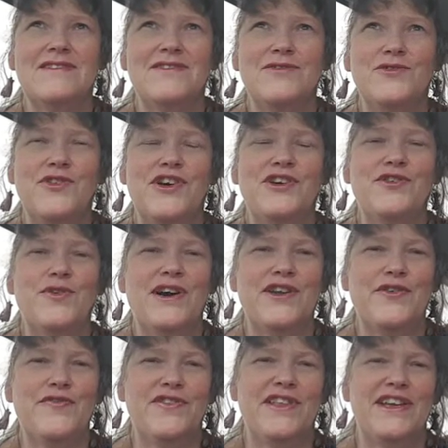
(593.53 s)
Although quite
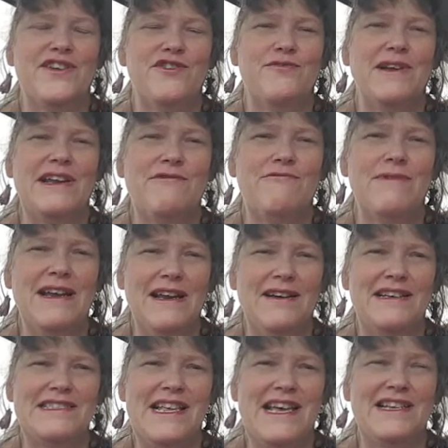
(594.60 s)
often they don't really
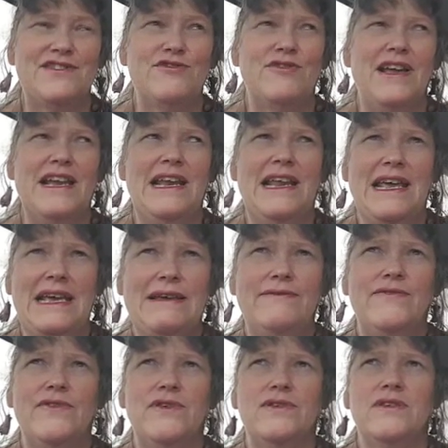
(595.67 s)
realise that until they leave.
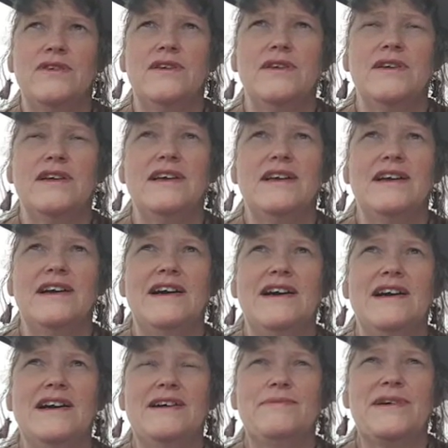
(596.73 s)

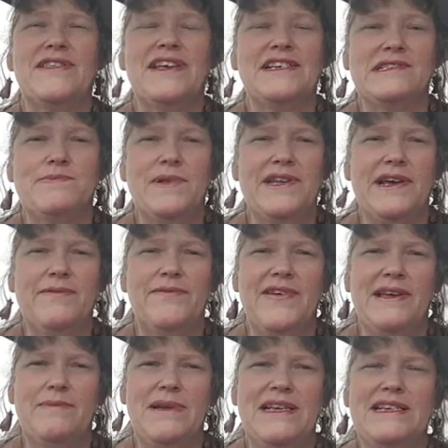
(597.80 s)
But they split up
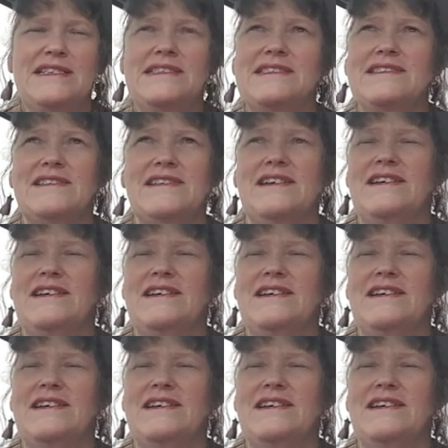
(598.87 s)
families